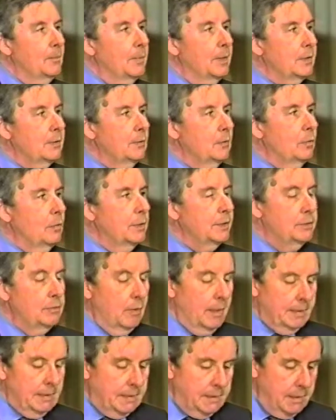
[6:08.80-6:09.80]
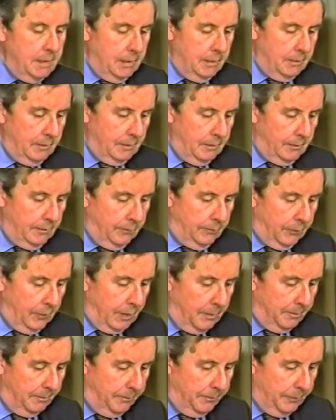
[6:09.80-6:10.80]
But what do I see
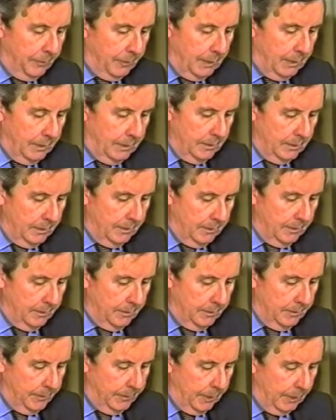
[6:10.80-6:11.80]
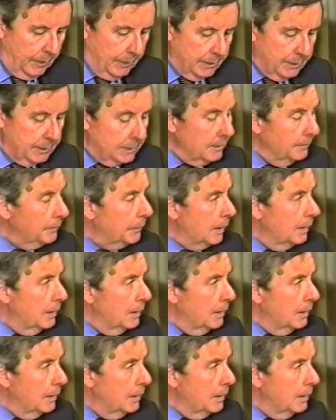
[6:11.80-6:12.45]
from Paris?